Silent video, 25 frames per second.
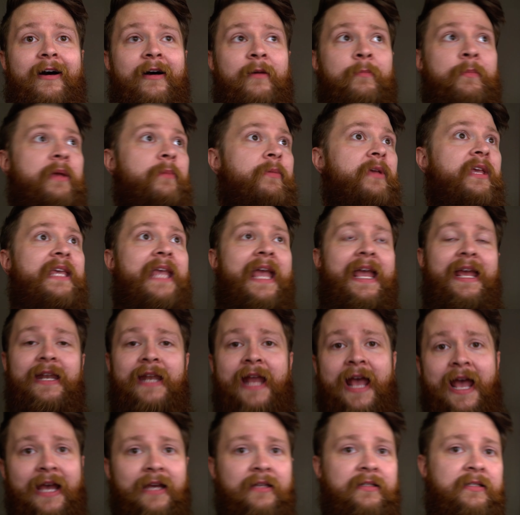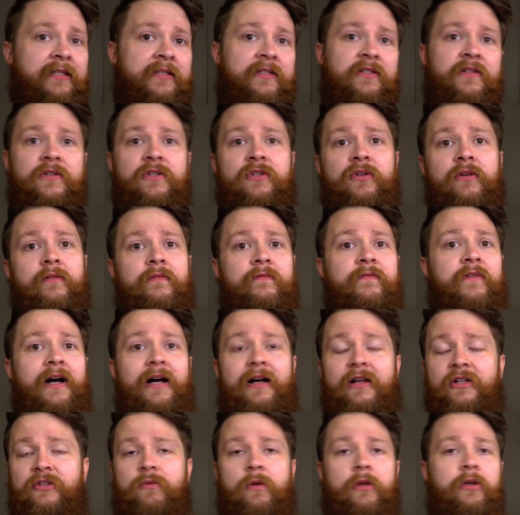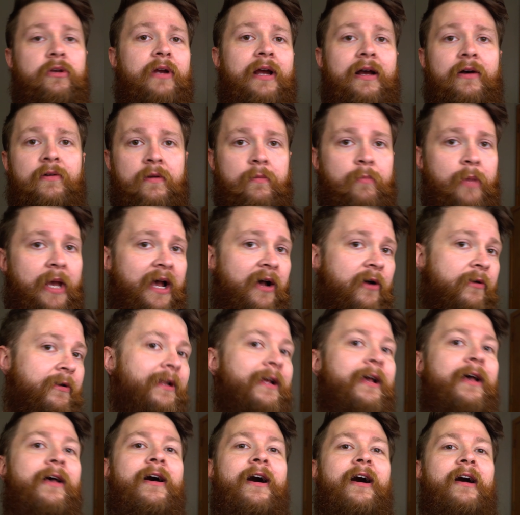maybe gain access to certain files while you're out and about.